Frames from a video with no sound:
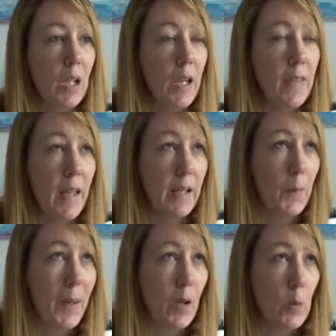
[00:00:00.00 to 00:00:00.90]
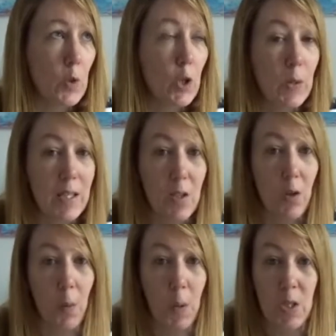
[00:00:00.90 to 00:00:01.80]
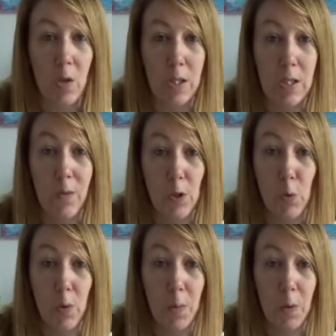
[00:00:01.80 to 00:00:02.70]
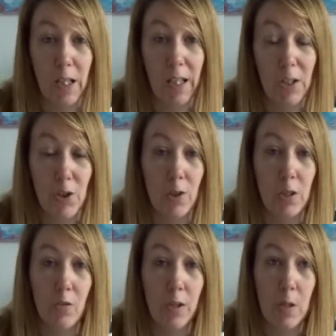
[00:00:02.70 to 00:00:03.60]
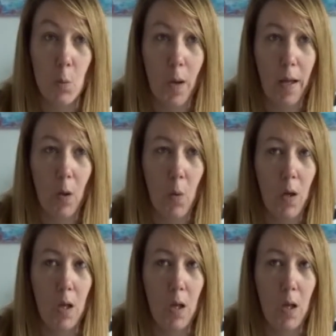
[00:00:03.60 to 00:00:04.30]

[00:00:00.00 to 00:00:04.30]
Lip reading: then about 2 years ago I started a visual communication degree as well,